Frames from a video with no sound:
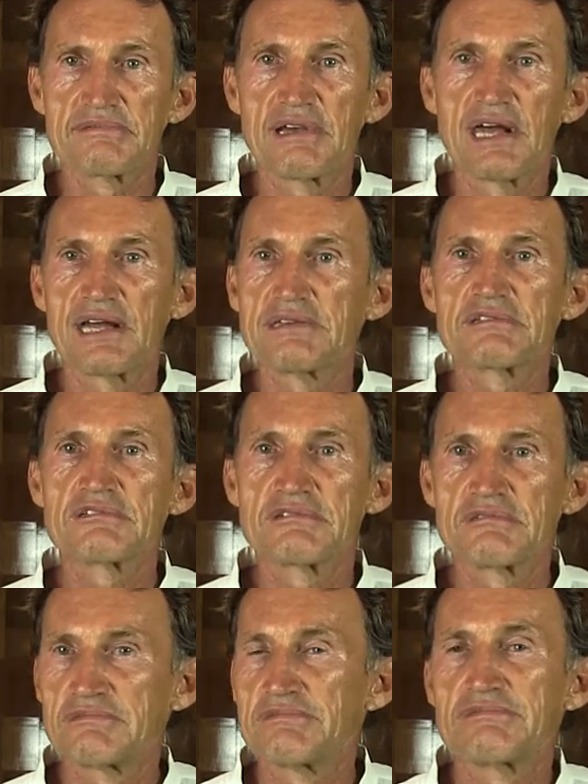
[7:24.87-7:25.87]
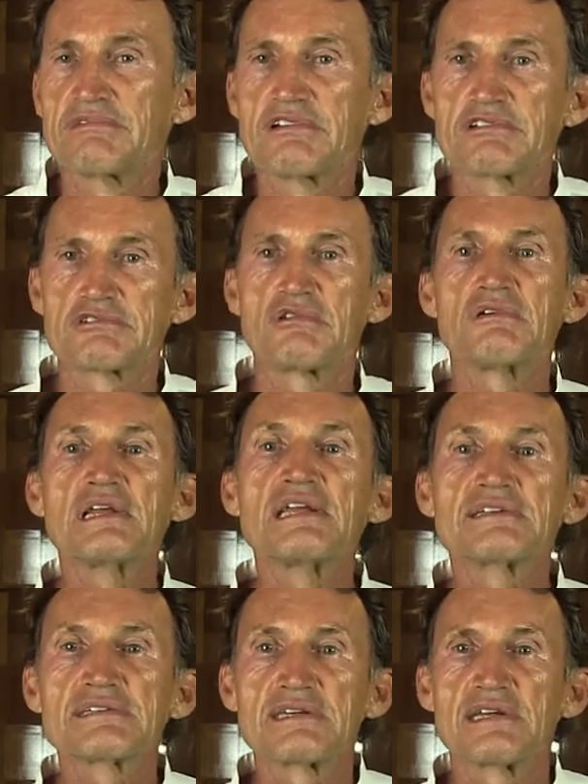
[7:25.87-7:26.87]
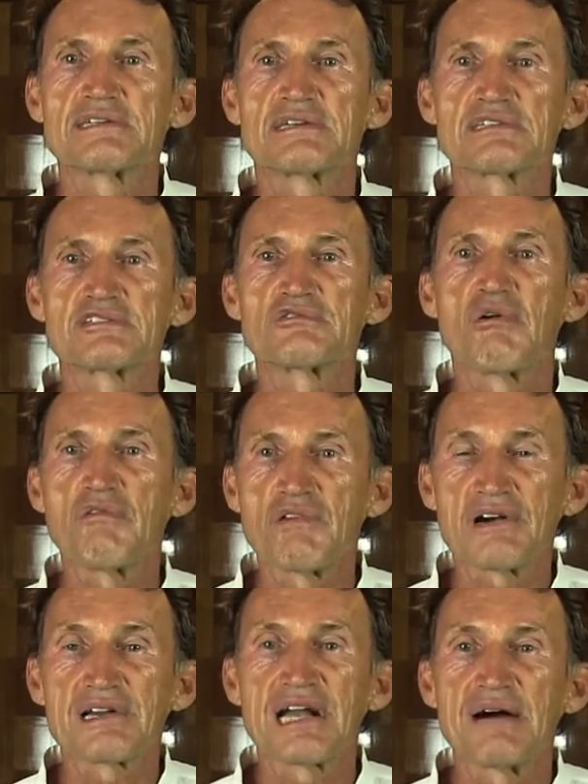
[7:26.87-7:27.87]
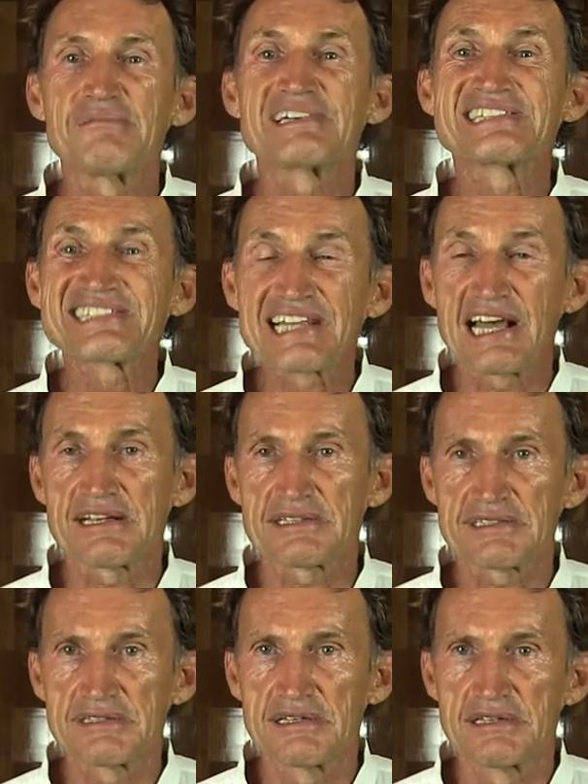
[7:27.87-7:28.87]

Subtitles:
and so easy it is to overcome stress.